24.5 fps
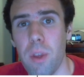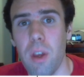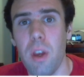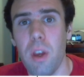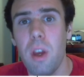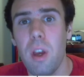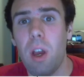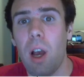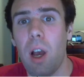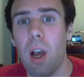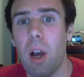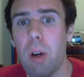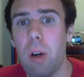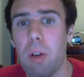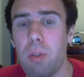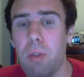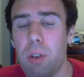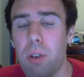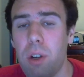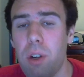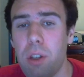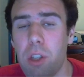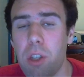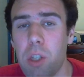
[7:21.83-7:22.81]

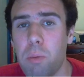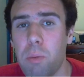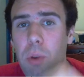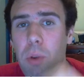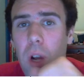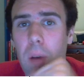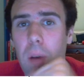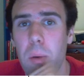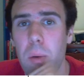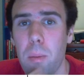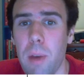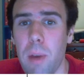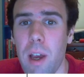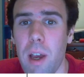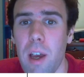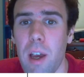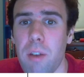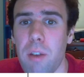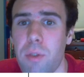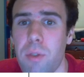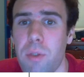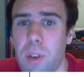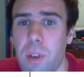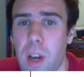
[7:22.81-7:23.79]
However, in this problem,
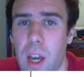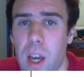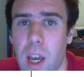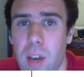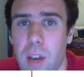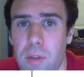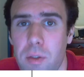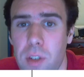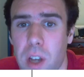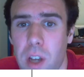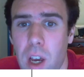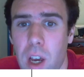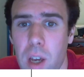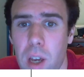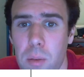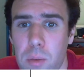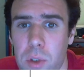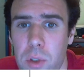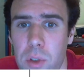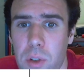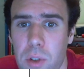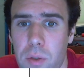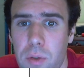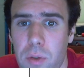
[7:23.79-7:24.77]
f, I have
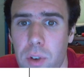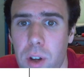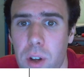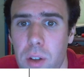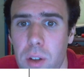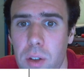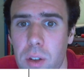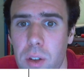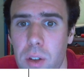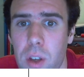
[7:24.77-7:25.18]
times in front.